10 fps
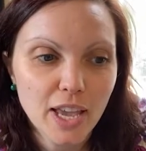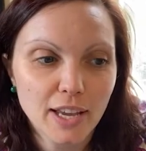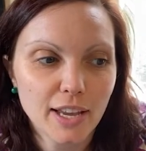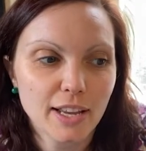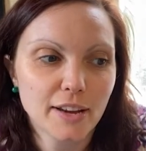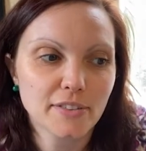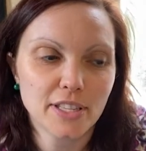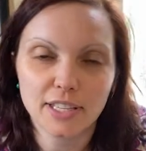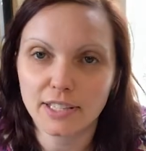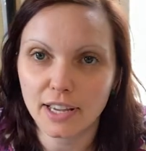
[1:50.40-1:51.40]
and getting
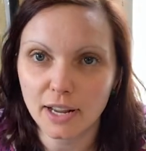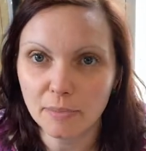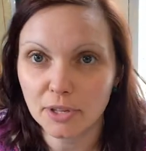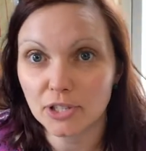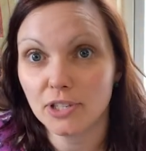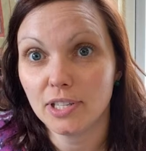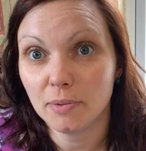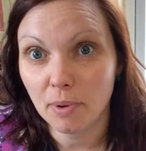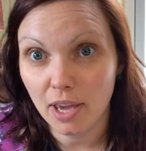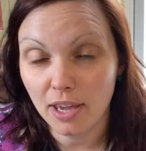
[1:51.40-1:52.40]
everything set up because you need the
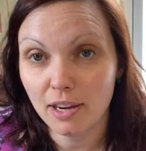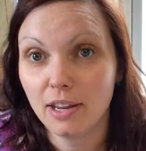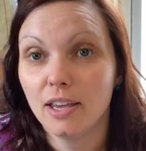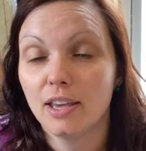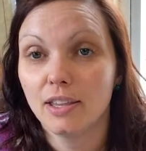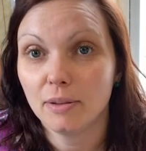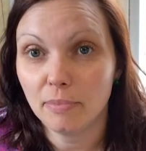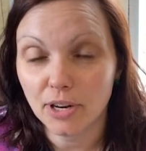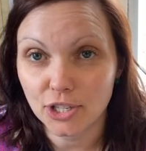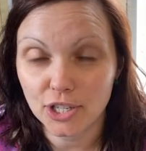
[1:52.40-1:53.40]
paint, the
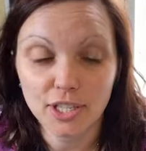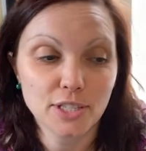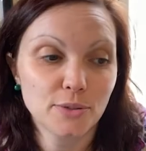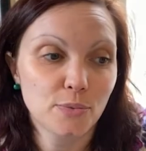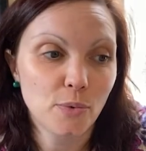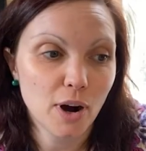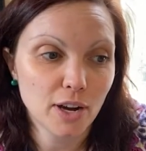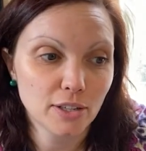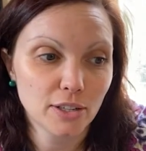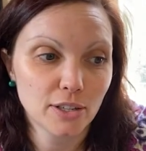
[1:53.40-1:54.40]
brushes,
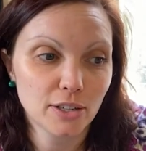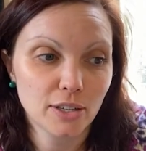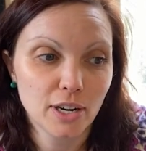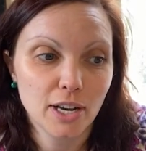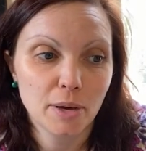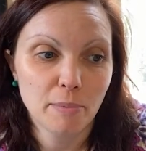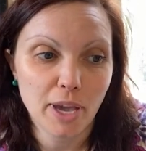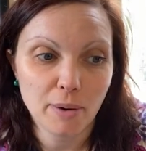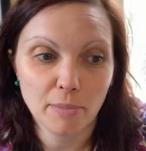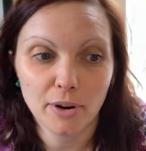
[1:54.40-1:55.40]
water,
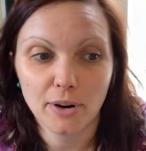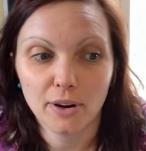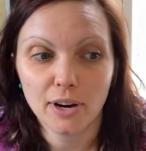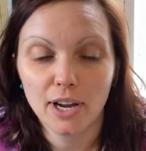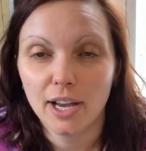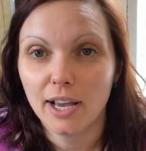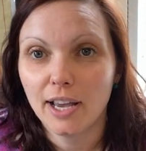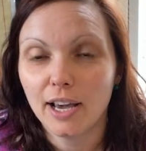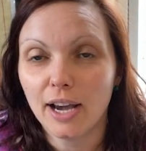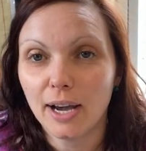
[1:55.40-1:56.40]
paper.
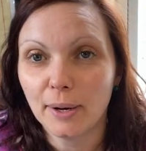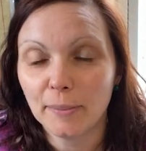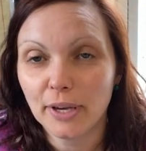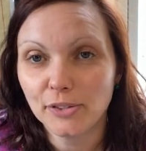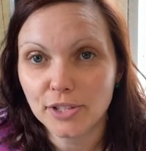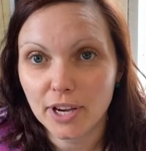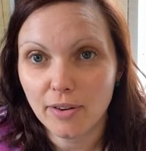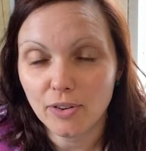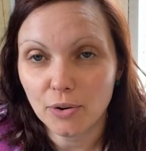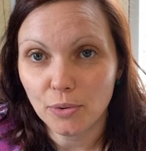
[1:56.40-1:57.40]
I used to have
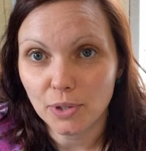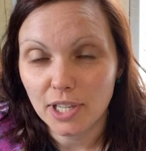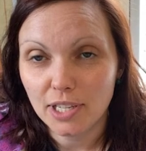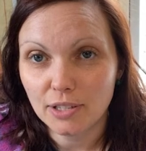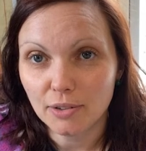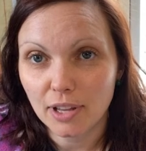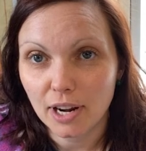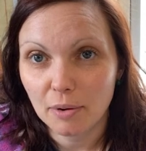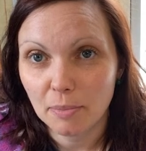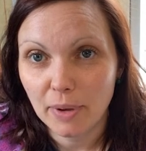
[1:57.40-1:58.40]
an old easel that
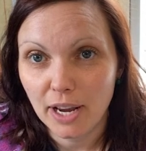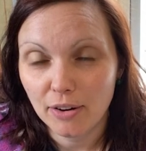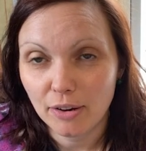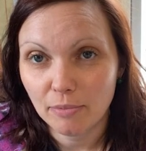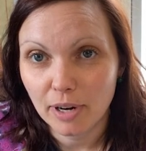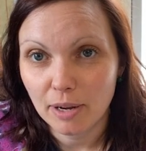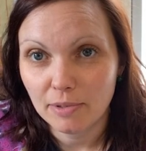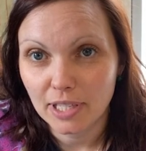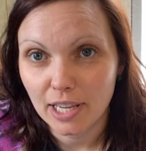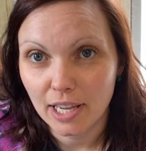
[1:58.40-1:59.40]
I would paint on when I
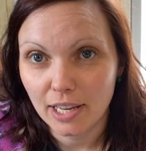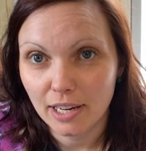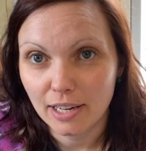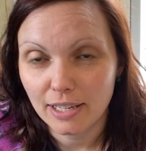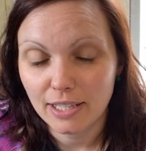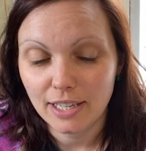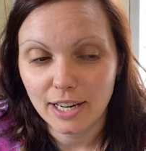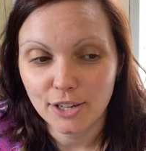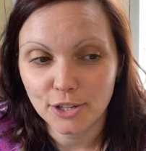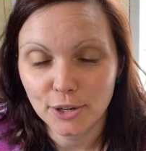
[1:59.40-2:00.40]
was a kid and a
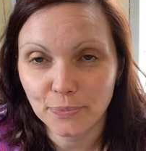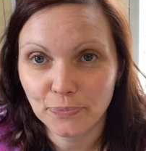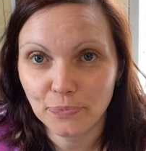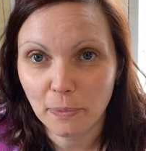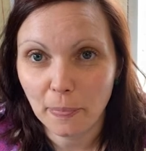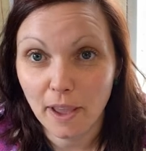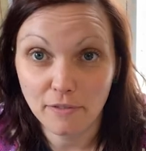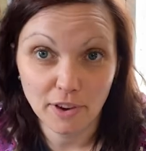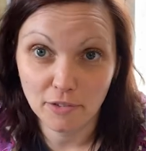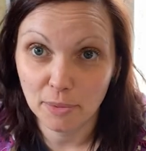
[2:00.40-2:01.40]
teenager.
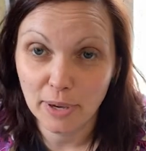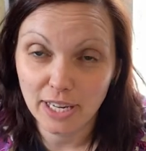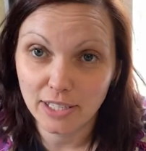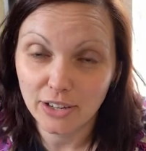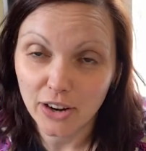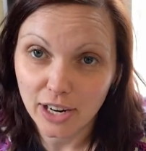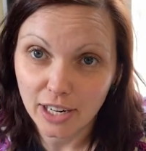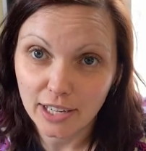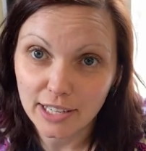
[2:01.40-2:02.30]
Have you ever painted on an